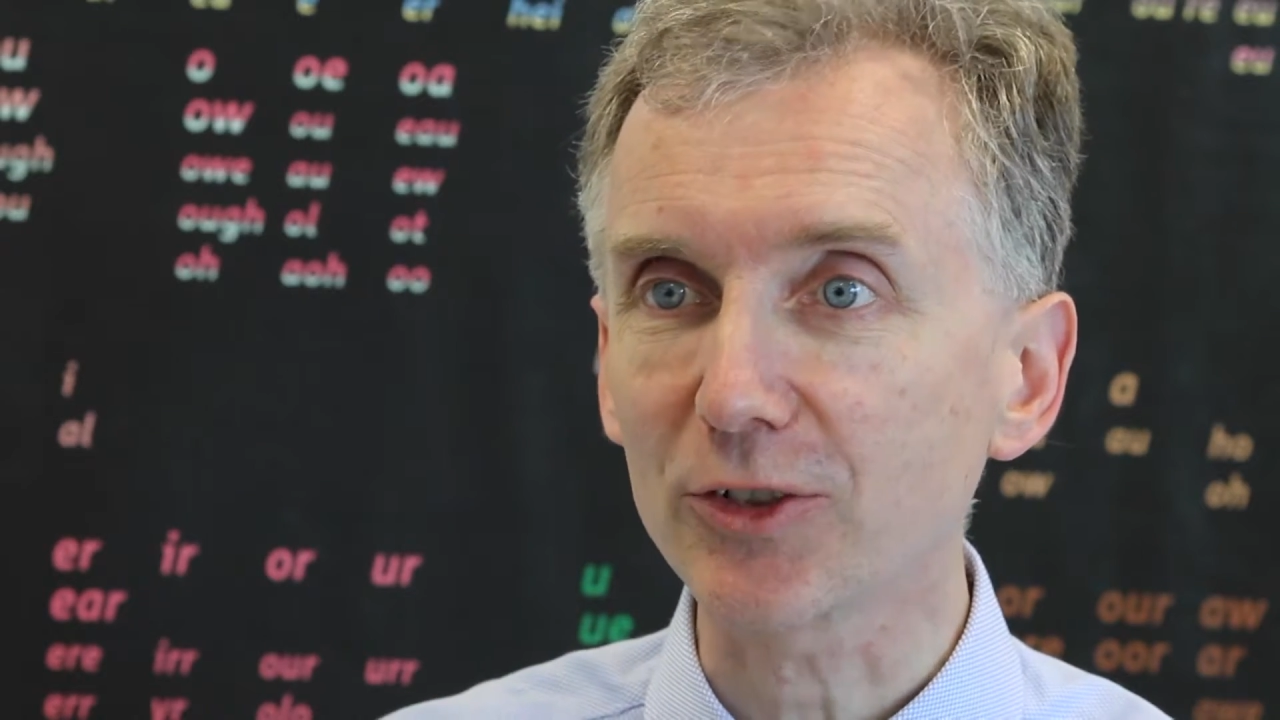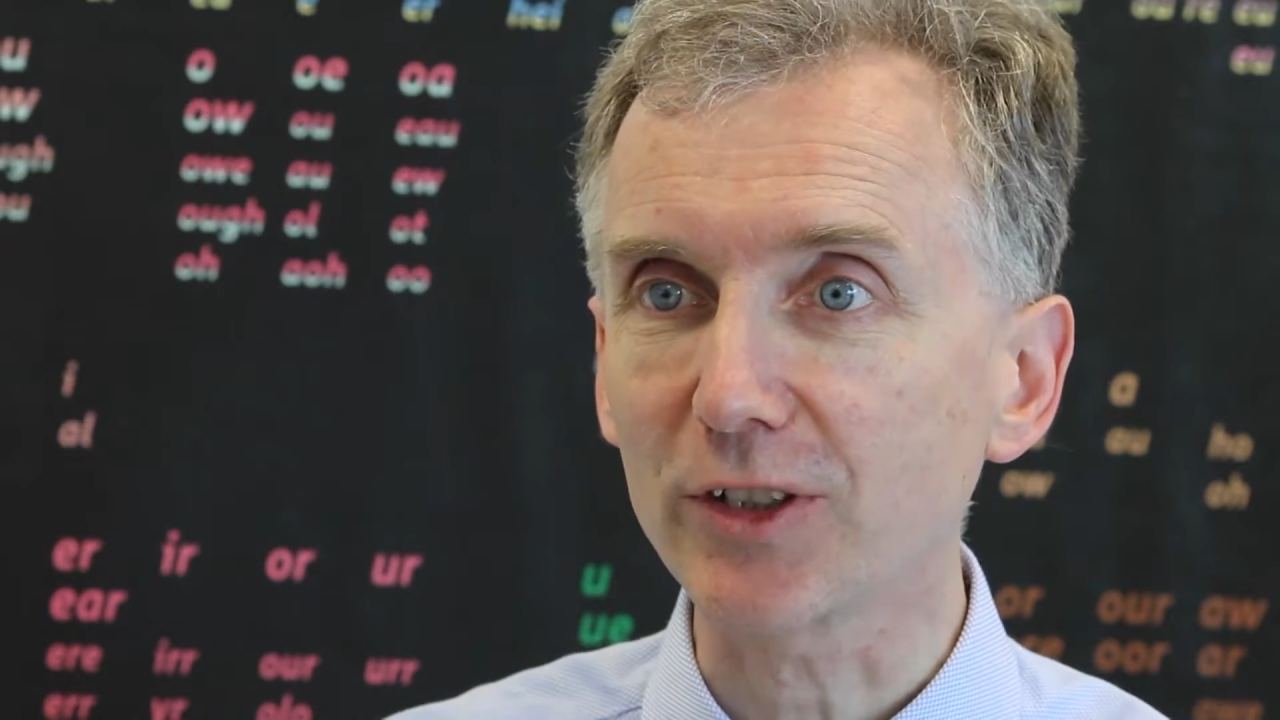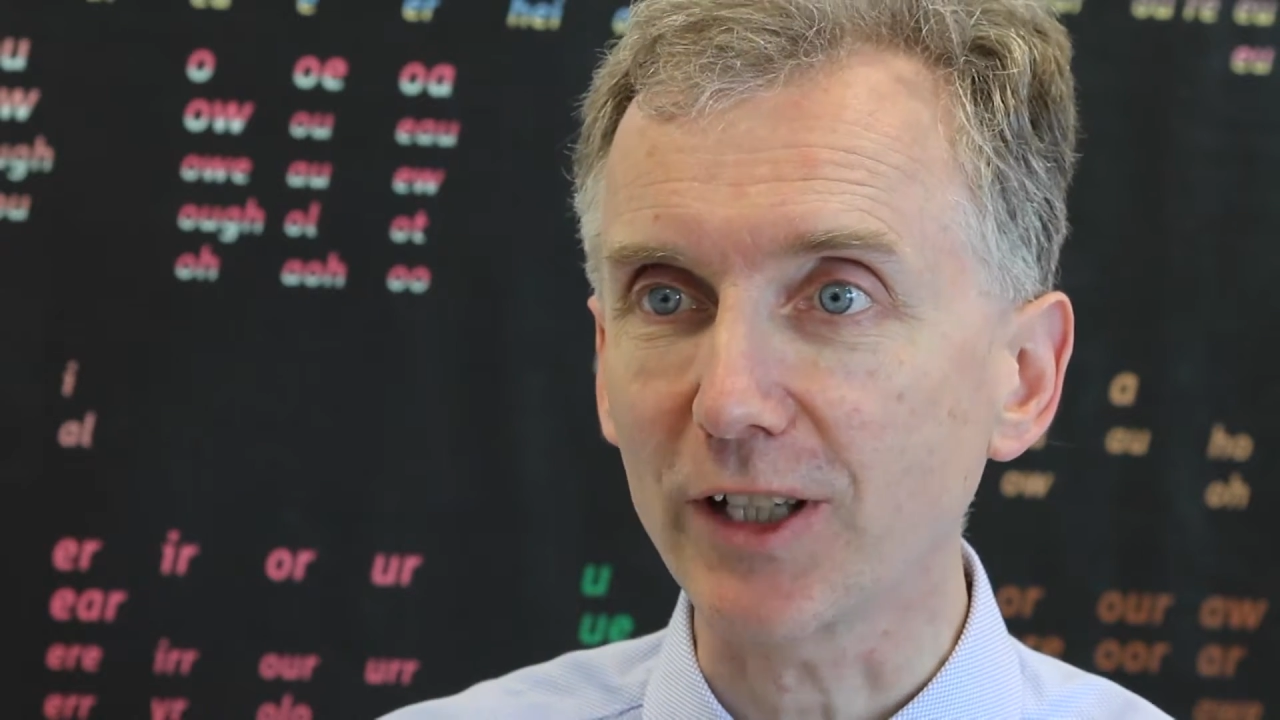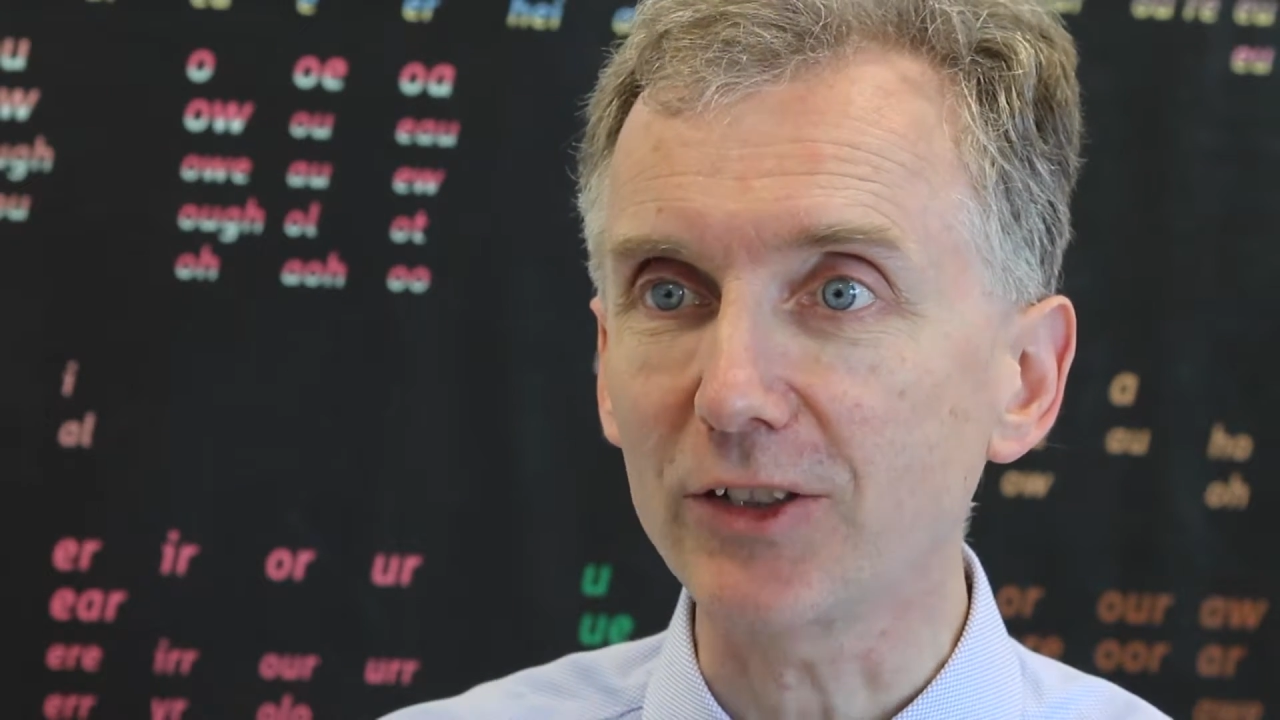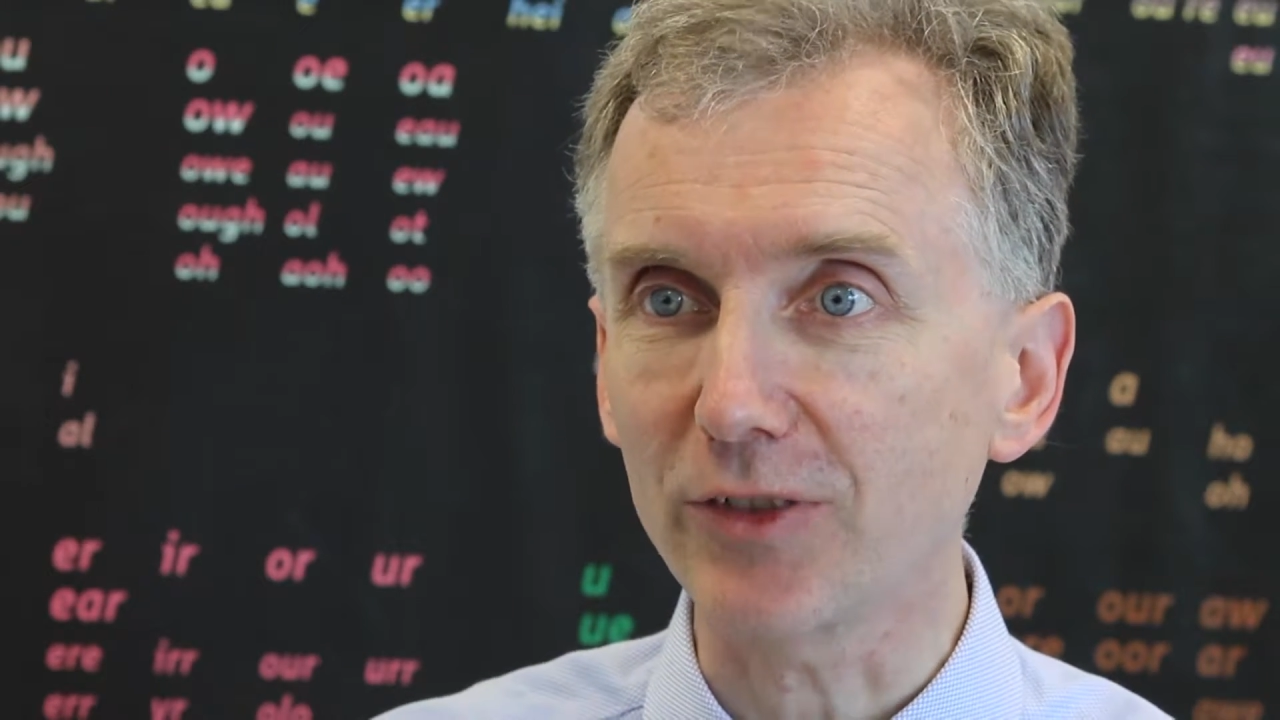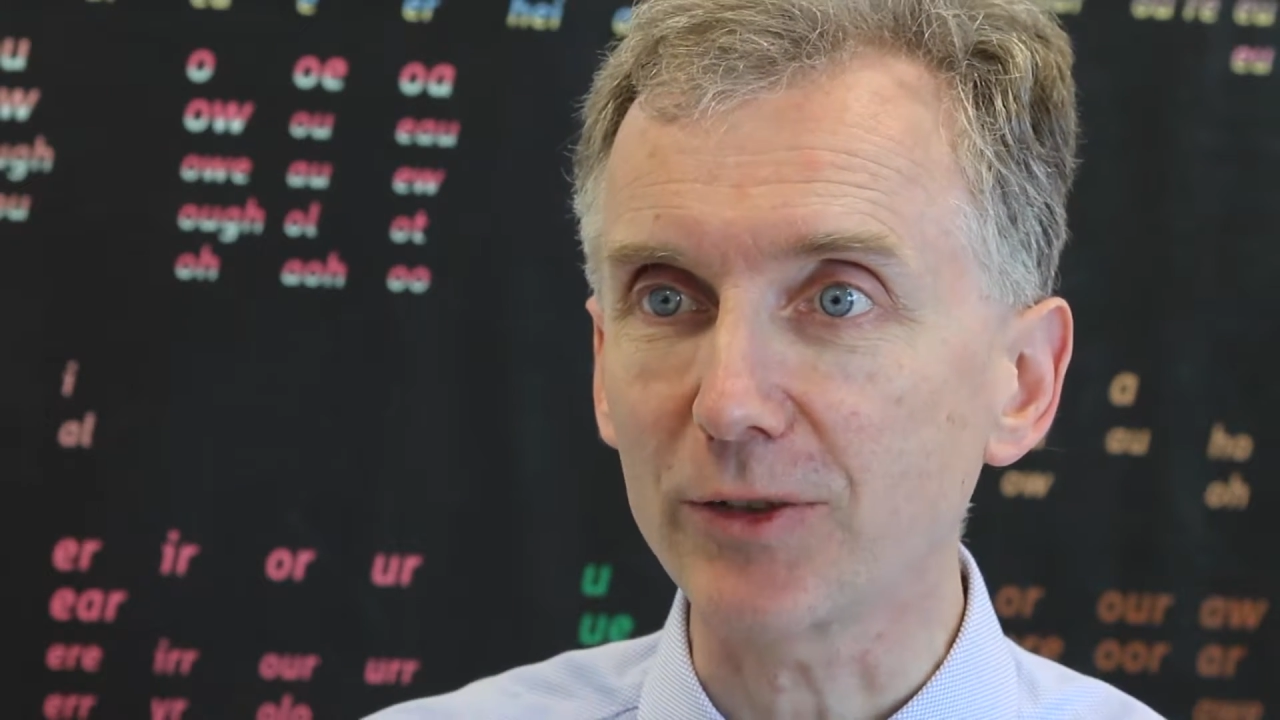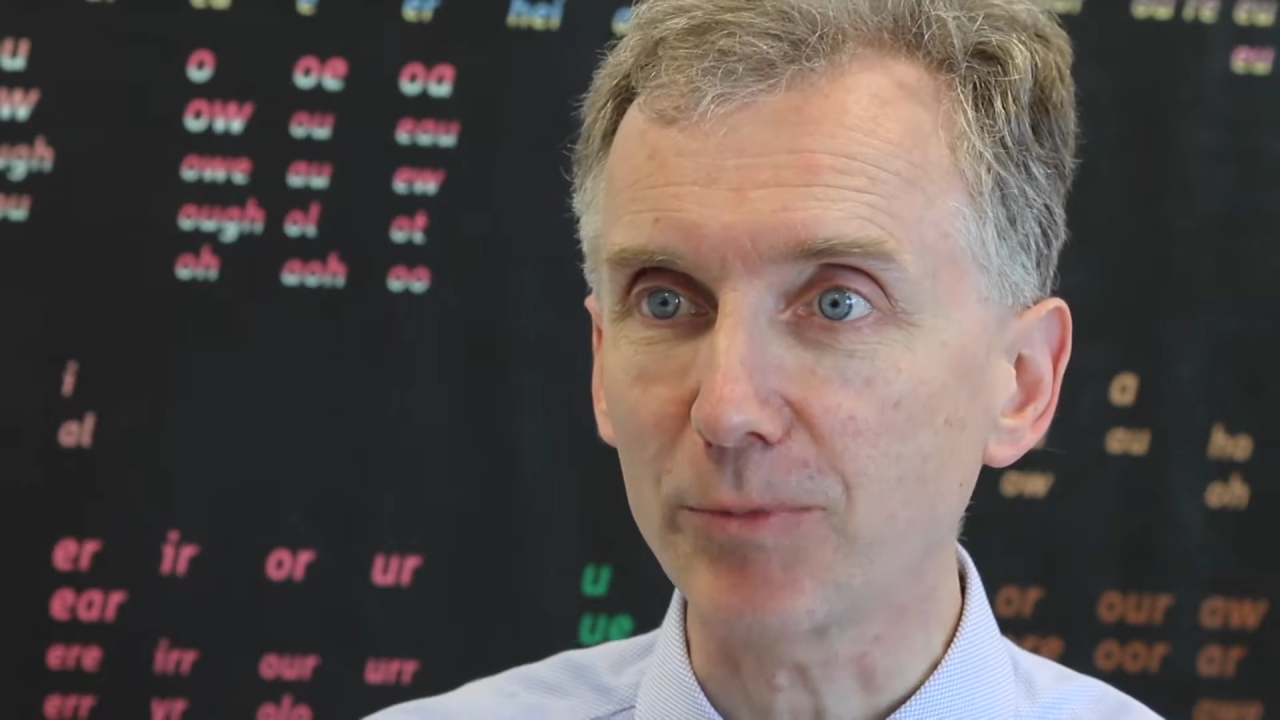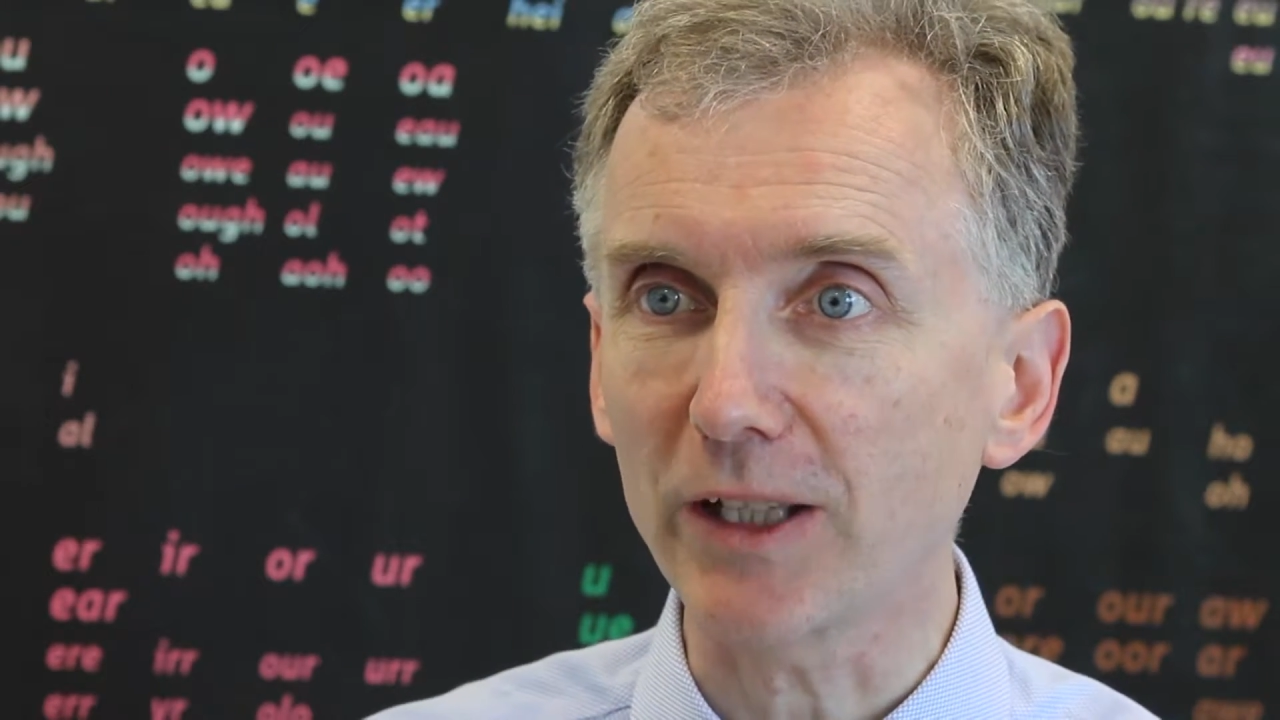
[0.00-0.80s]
else it is that's